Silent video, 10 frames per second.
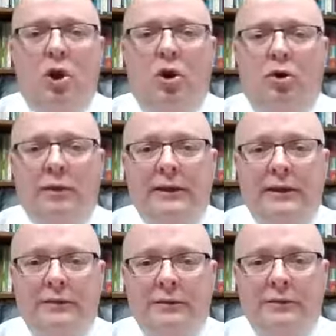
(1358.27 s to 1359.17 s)

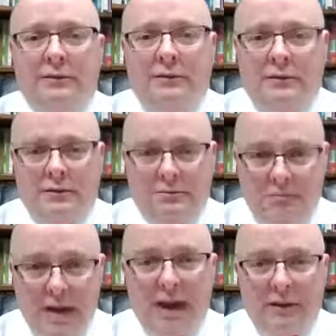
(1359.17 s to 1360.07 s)
calling
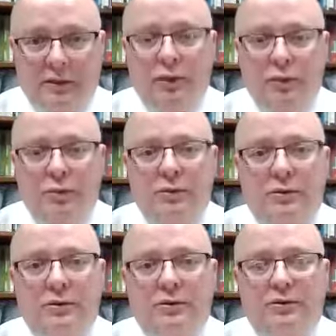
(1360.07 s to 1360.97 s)

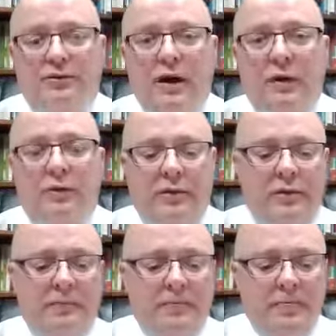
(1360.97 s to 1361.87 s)
Matthew to follow
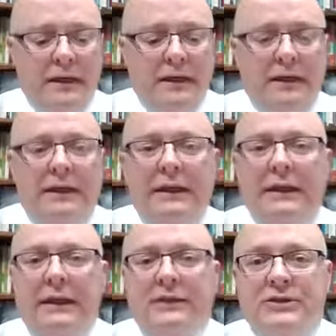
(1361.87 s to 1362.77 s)
him.
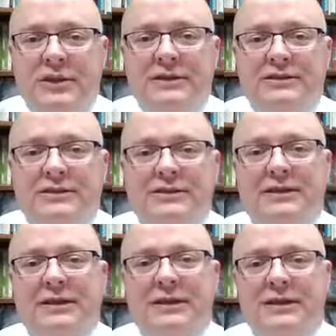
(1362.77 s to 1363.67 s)

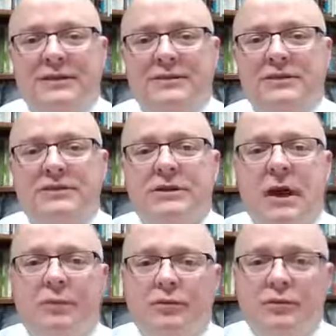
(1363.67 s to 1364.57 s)
Jesus and his
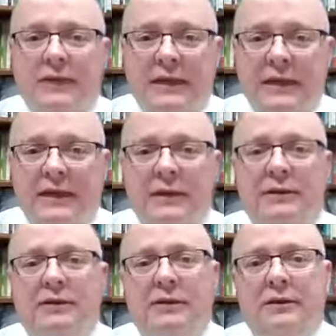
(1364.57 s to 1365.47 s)
disciples
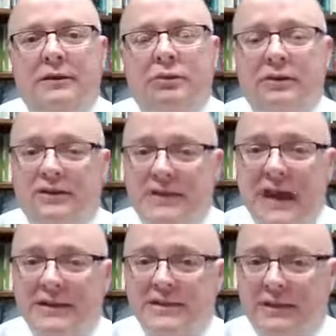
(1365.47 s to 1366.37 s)
eating with
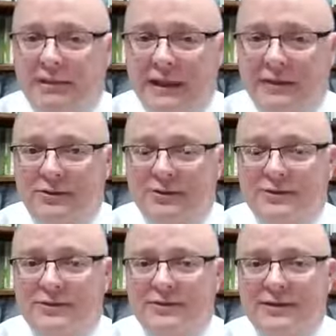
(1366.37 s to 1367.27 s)
tax
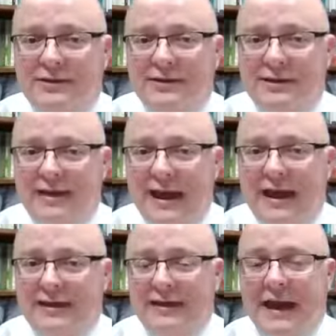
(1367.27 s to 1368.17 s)
collectors in
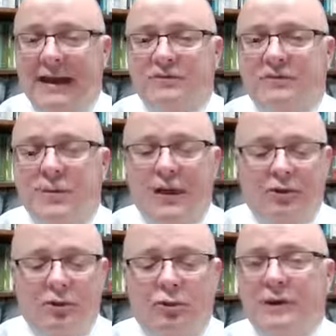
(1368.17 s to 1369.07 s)
the at the house of
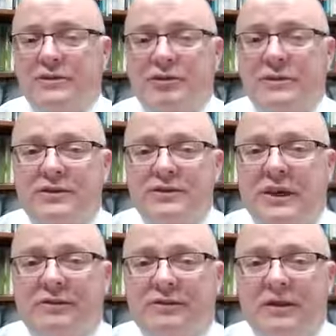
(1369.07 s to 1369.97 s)
Matthew where he's
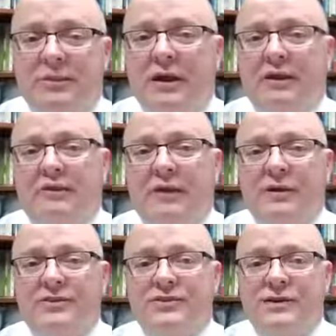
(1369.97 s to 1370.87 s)
criticized there by the
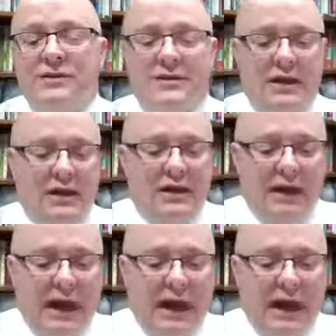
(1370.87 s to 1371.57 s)
Pharisees